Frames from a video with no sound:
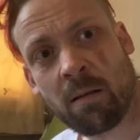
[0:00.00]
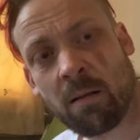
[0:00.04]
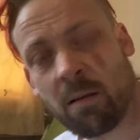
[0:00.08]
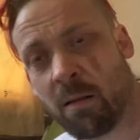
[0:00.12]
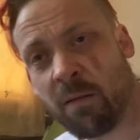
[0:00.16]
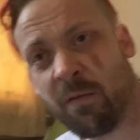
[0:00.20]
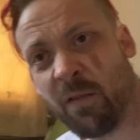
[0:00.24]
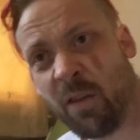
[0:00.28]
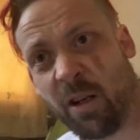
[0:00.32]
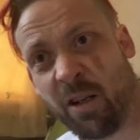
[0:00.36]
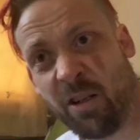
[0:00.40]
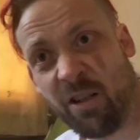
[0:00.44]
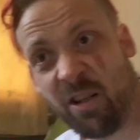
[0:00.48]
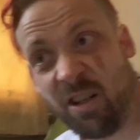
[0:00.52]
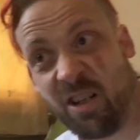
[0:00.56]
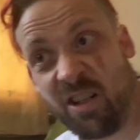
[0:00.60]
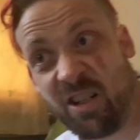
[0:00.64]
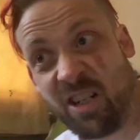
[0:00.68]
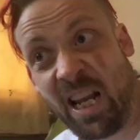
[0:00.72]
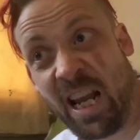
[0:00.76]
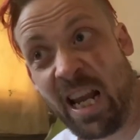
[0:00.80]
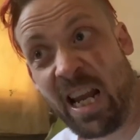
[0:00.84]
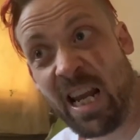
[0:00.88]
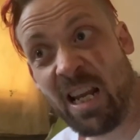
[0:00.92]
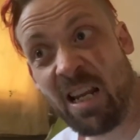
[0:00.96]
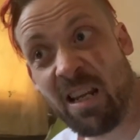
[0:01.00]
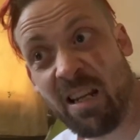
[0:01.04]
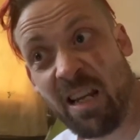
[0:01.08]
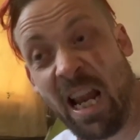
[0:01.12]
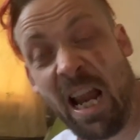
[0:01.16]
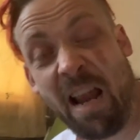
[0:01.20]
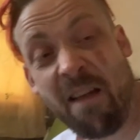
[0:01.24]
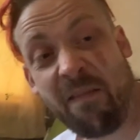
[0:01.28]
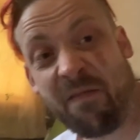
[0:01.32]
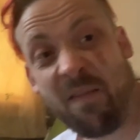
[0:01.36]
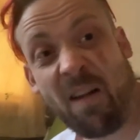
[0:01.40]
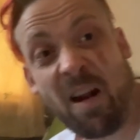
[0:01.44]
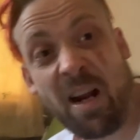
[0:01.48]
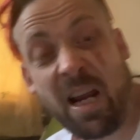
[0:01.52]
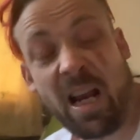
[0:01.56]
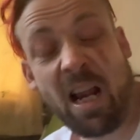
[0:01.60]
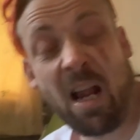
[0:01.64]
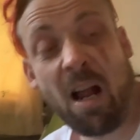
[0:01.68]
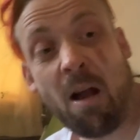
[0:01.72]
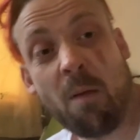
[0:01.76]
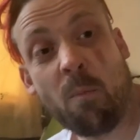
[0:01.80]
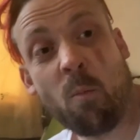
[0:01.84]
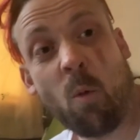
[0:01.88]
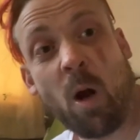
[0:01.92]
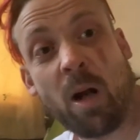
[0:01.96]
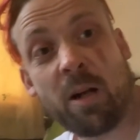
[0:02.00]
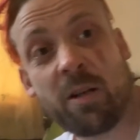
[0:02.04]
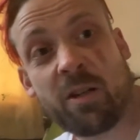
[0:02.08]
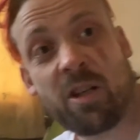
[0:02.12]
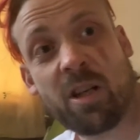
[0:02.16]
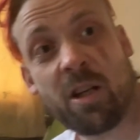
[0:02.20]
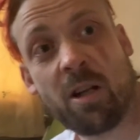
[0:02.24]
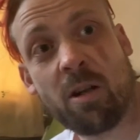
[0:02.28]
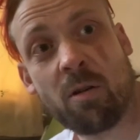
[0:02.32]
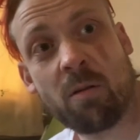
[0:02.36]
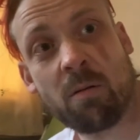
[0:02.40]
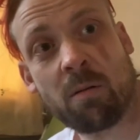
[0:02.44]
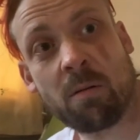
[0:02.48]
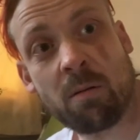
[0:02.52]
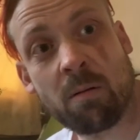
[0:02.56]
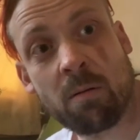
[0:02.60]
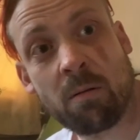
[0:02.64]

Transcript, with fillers: If you can just say, yeah, fuck it, I'm one too.